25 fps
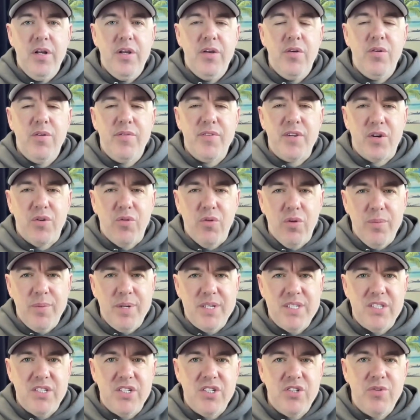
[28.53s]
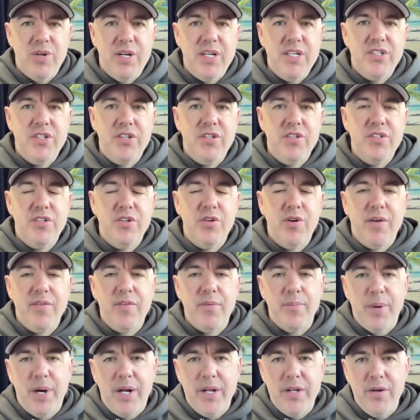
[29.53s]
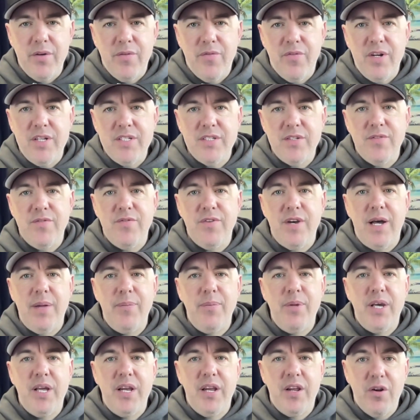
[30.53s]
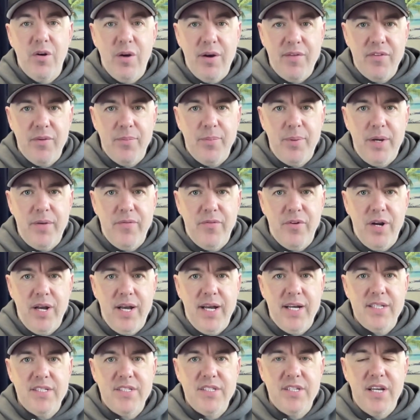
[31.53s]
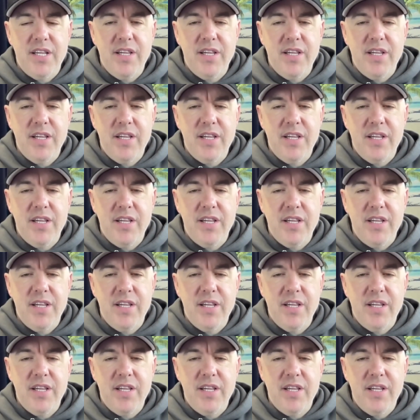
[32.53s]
You don't have to cold message strangers. You don't have to bother your friends and family, and you don't have to pay for ads.